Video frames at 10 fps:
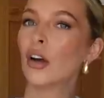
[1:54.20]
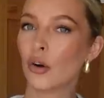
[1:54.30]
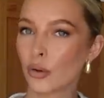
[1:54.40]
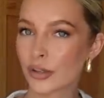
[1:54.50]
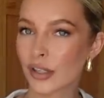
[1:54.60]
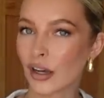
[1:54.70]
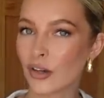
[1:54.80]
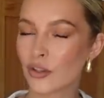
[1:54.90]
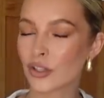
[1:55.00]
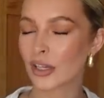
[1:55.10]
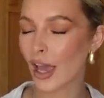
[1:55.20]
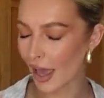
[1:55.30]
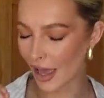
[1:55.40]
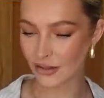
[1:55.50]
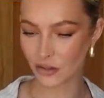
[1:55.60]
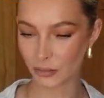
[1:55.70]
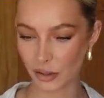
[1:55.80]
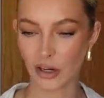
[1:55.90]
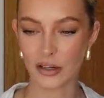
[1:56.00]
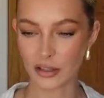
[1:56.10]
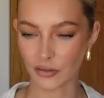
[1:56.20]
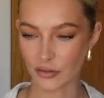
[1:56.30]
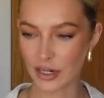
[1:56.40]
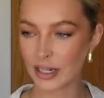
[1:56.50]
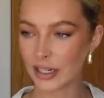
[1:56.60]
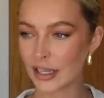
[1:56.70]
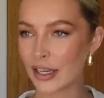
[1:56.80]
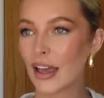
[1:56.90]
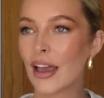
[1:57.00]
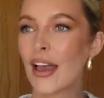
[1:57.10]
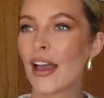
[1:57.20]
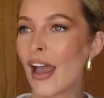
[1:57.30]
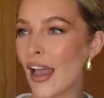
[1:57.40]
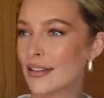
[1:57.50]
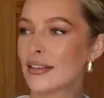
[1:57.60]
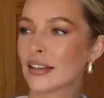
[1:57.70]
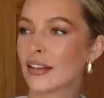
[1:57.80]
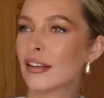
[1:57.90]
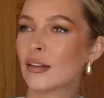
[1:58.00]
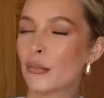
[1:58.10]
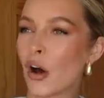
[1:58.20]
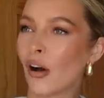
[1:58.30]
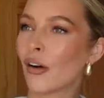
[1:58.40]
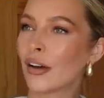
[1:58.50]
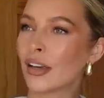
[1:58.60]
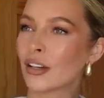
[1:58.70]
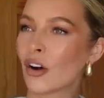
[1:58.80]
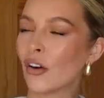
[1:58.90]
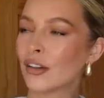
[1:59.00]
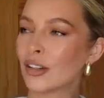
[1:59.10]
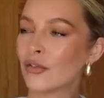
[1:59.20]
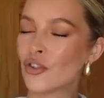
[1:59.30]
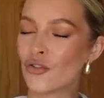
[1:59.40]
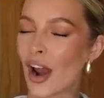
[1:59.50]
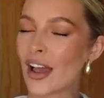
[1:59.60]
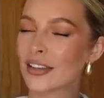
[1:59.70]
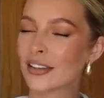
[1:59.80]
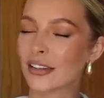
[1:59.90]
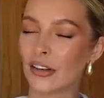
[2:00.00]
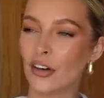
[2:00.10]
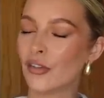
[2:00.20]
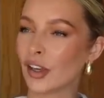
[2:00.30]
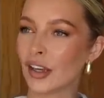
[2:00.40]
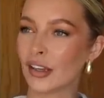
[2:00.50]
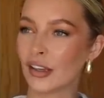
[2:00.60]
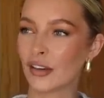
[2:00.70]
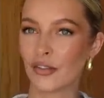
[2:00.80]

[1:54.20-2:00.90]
Also, just a heads up guys, I've really entered my kind of dress loving